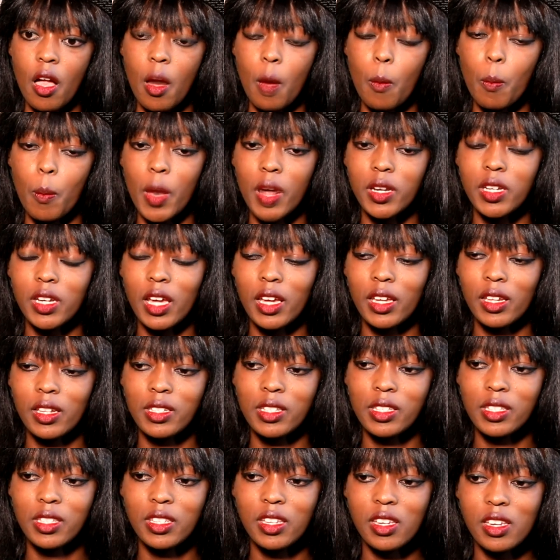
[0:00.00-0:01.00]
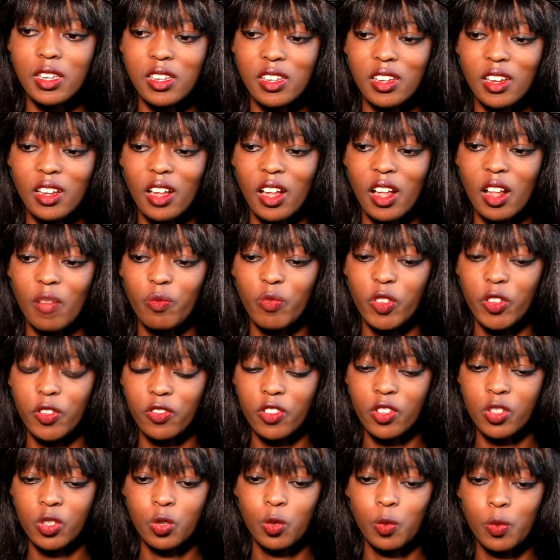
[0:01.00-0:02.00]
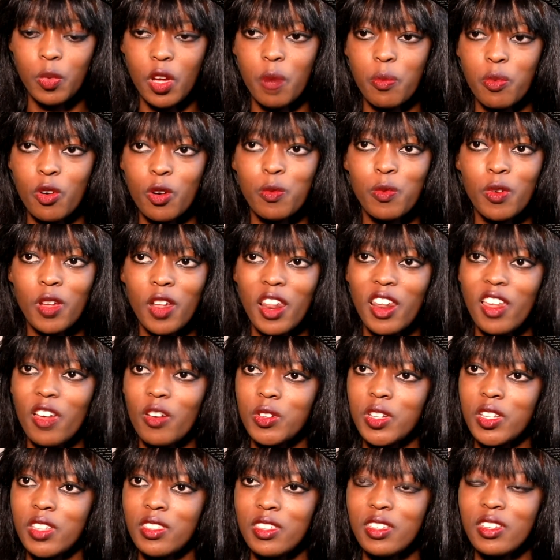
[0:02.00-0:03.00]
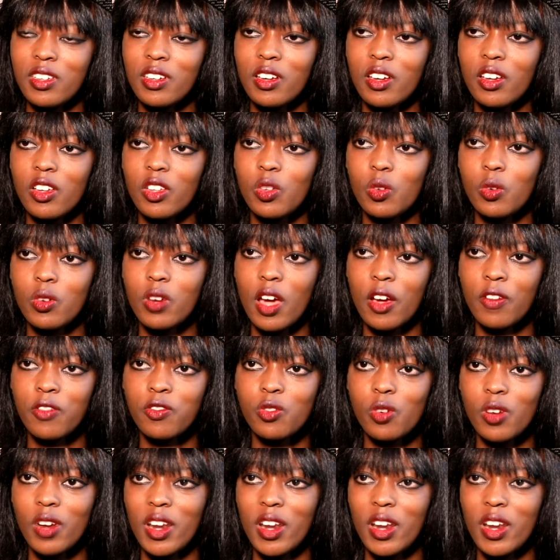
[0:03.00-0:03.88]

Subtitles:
But I'd say if there's to be a proper layout, I think you'd have to